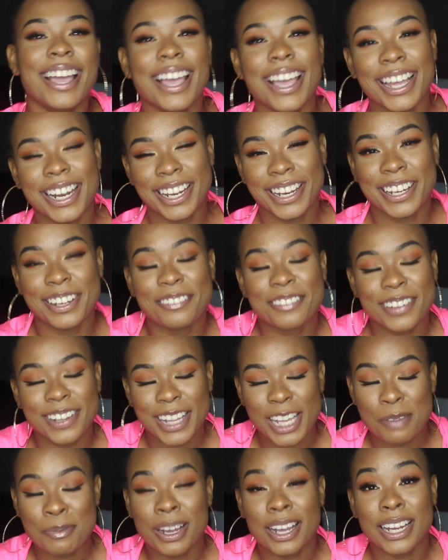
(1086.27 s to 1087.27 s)
any
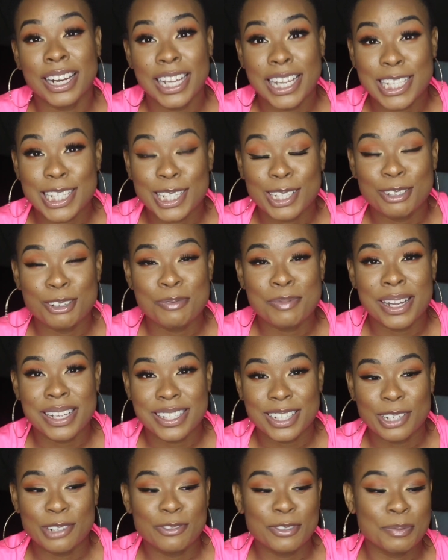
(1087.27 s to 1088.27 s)
differently. I'm not gonna exclude
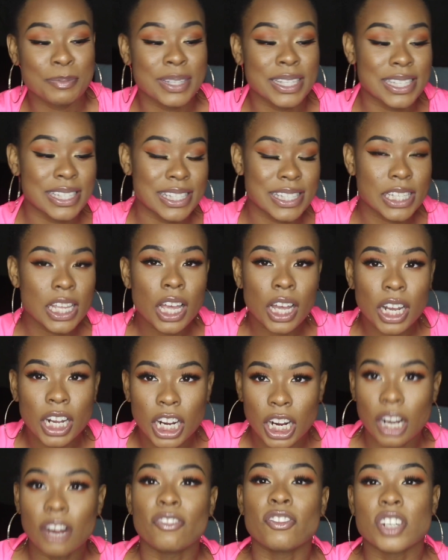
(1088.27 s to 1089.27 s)
myself from this
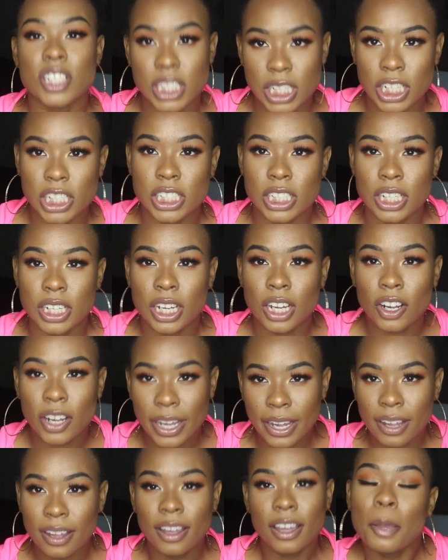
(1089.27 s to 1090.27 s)
conversation,
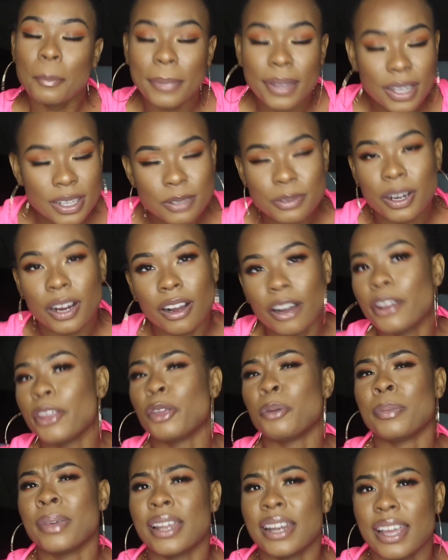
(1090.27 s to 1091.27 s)
okay? Because we're all
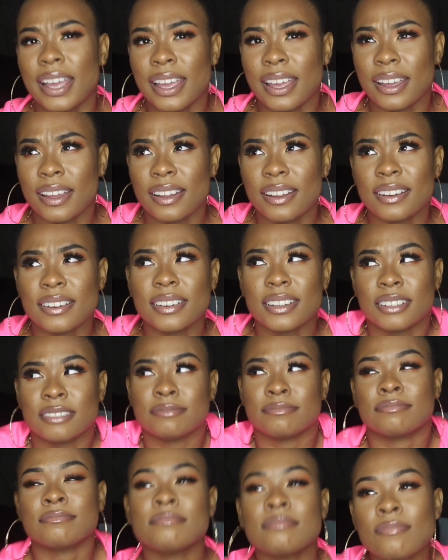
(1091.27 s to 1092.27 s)
human, and
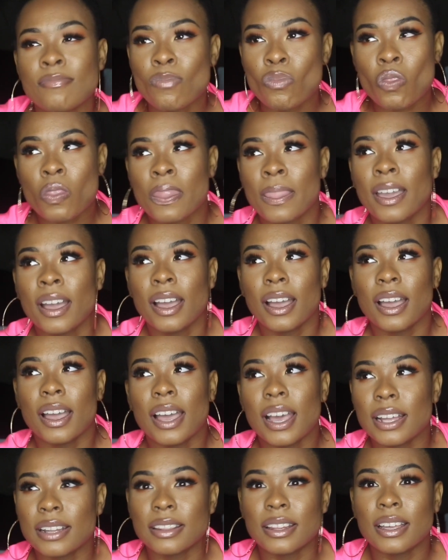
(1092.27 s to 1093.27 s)

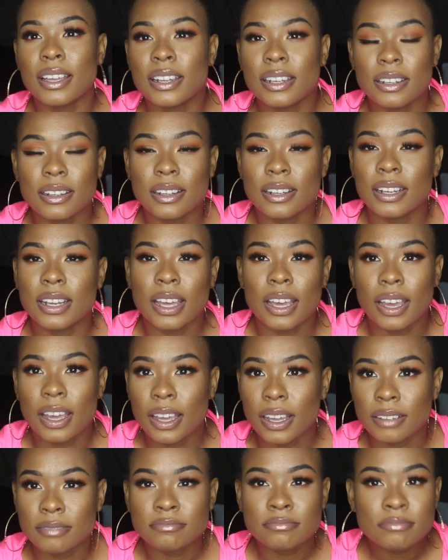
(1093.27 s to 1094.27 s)
at the end of the
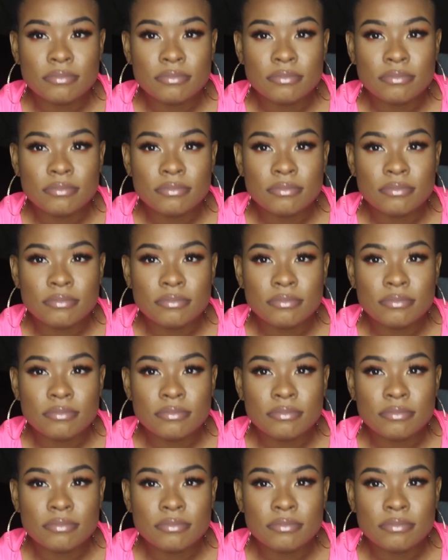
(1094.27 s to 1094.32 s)
day,